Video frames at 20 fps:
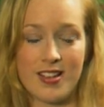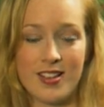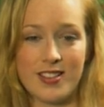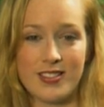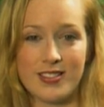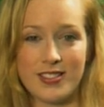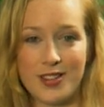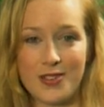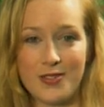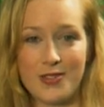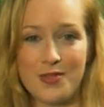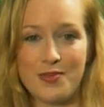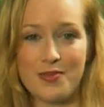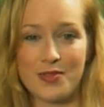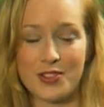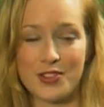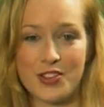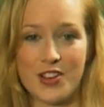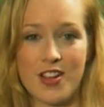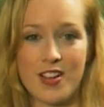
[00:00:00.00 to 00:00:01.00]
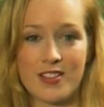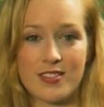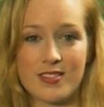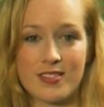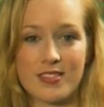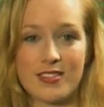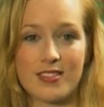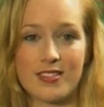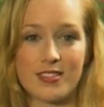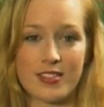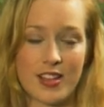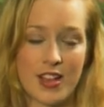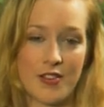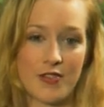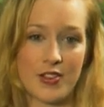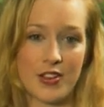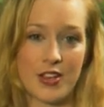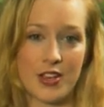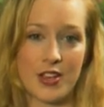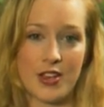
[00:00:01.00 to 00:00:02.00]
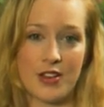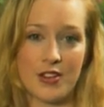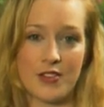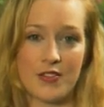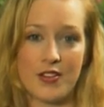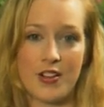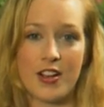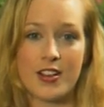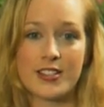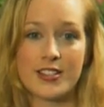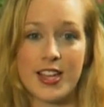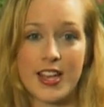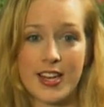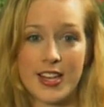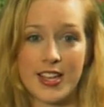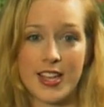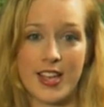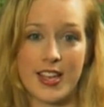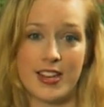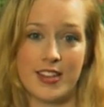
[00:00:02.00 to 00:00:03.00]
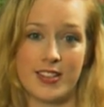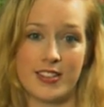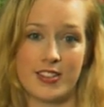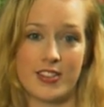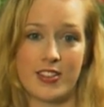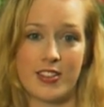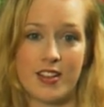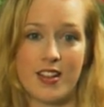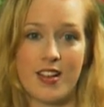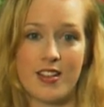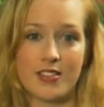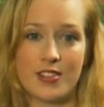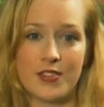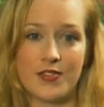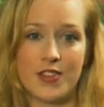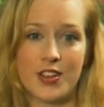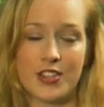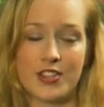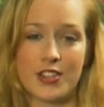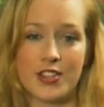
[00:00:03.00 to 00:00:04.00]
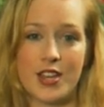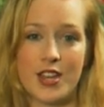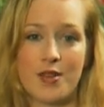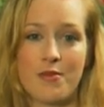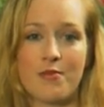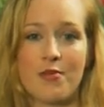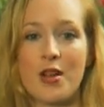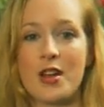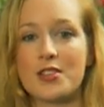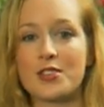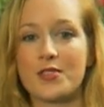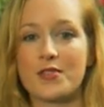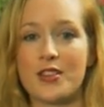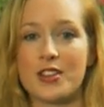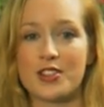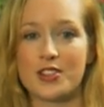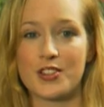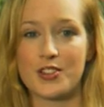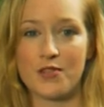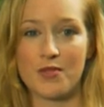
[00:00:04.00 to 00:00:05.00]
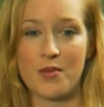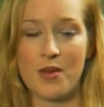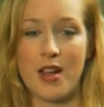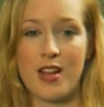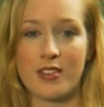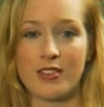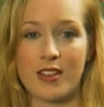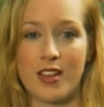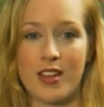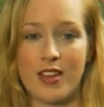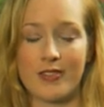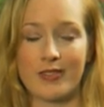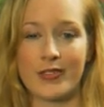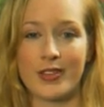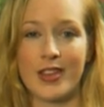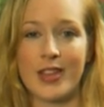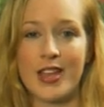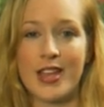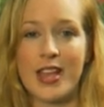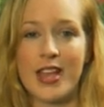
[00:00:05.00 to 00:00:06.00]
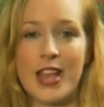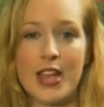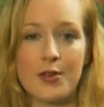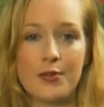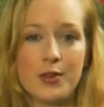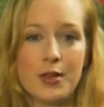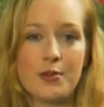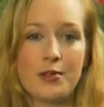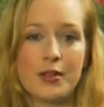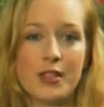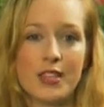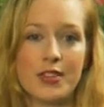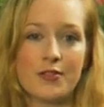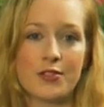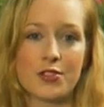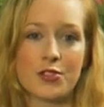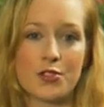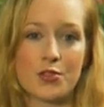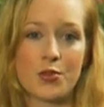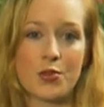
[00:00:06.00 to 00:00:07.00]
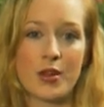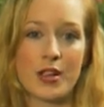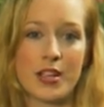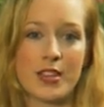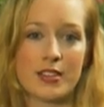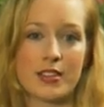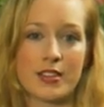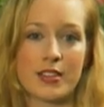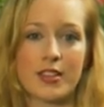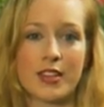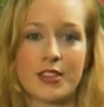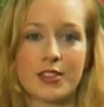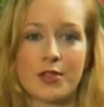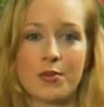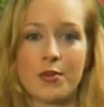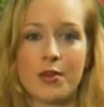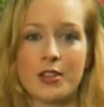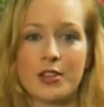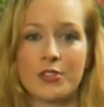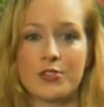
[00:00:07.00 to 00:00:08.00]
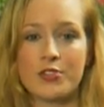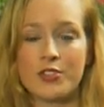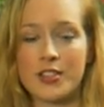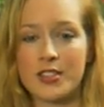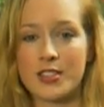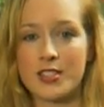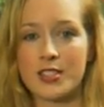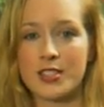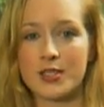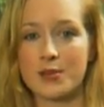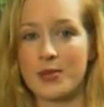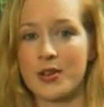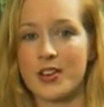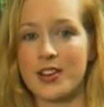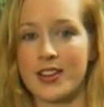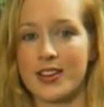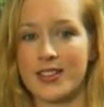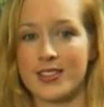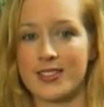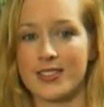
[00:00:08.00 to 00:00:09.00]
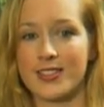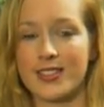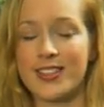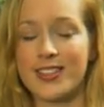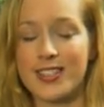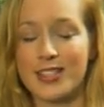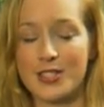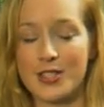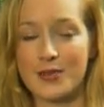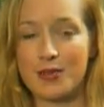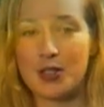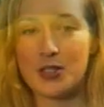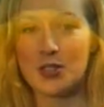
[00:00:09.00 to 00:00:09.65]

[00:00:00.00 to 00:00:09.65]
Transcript: SeaWorld Busch Gardens and Discovery Cove are dedicated to the conservation and preservation of wildlife, and we believe the stories, like the one you just experienced, need to be